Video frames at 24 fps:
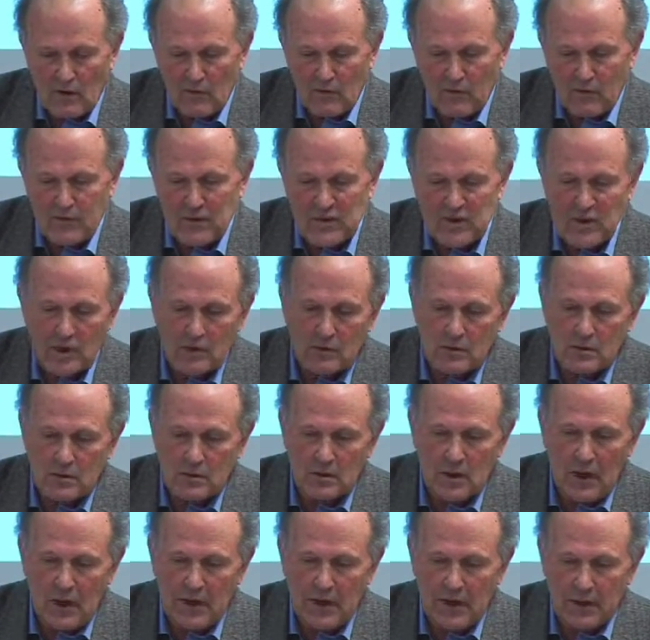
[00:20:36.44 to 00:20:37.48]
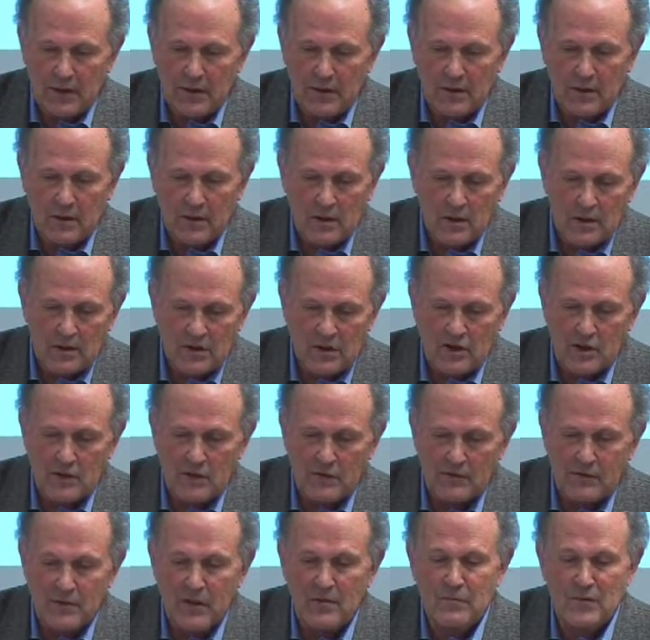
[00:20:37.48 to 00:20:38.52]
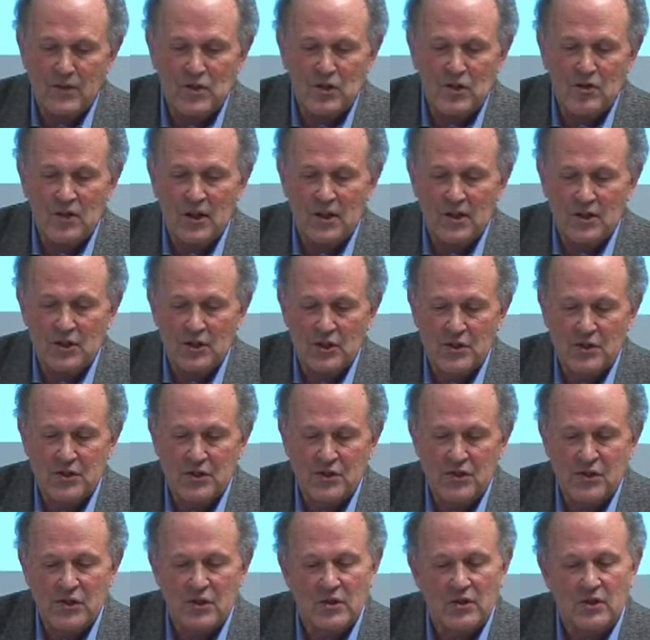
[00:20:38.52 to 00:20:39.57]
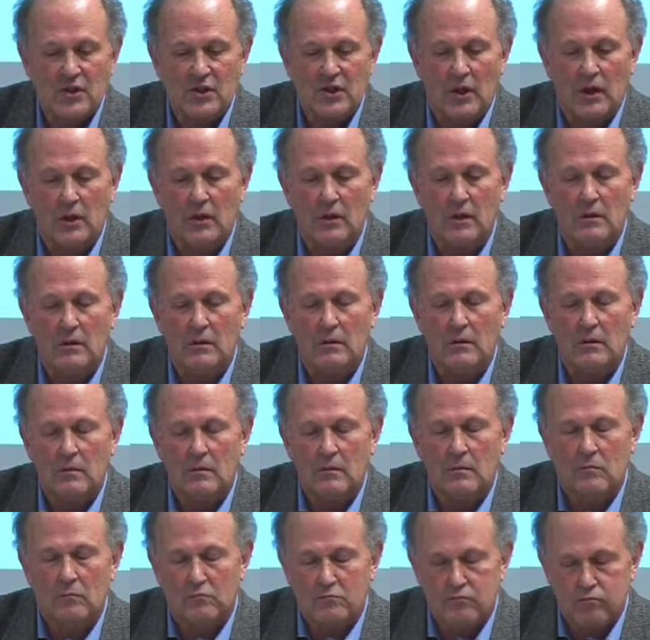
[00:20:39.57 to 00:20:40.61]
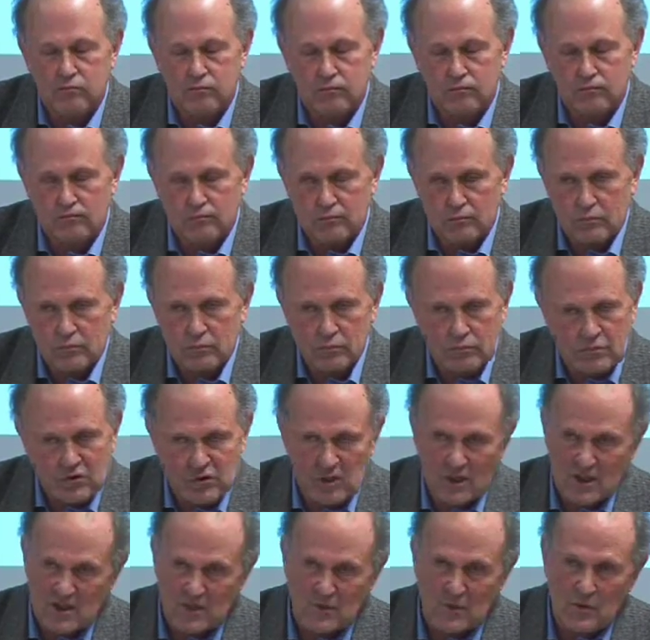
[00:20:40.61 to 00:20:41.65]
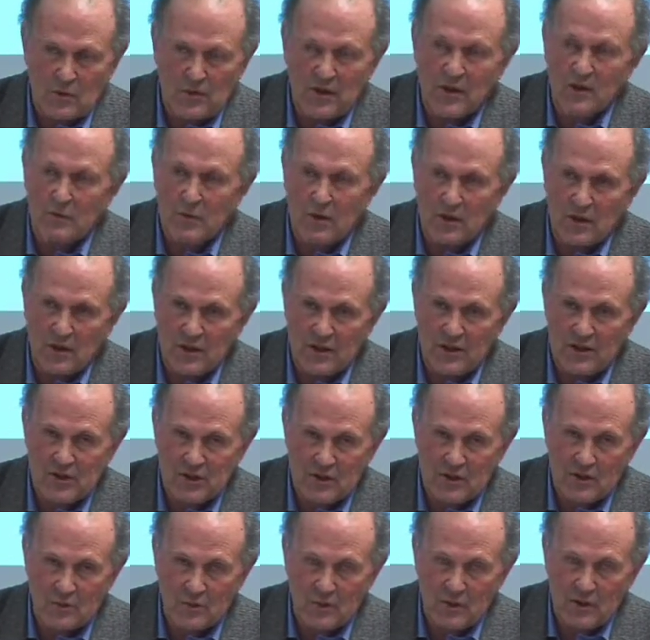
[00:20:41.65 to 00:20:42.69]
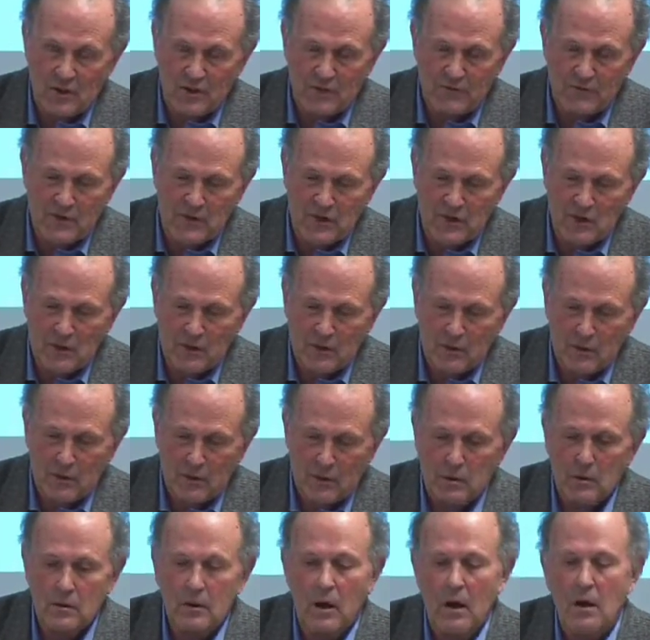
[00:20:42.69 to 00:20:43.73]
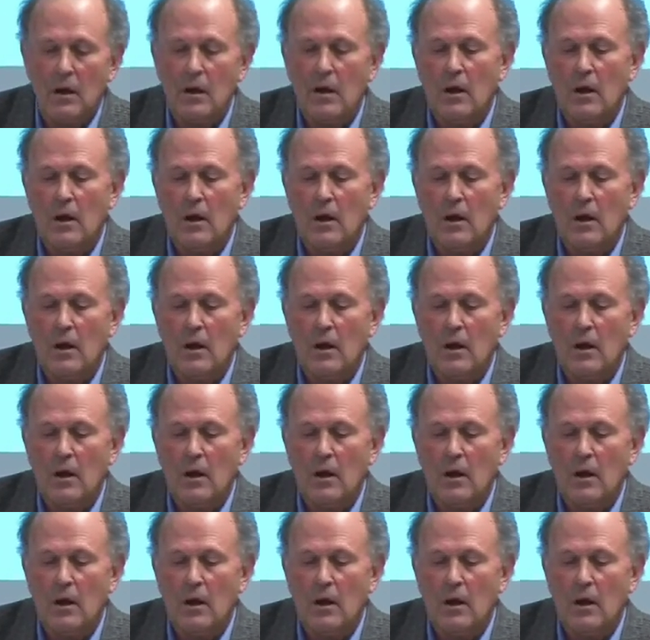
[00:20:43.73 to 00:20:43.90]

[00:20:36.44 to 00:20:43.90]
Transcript: physical and soft infrastructures, so transport and communication being physical,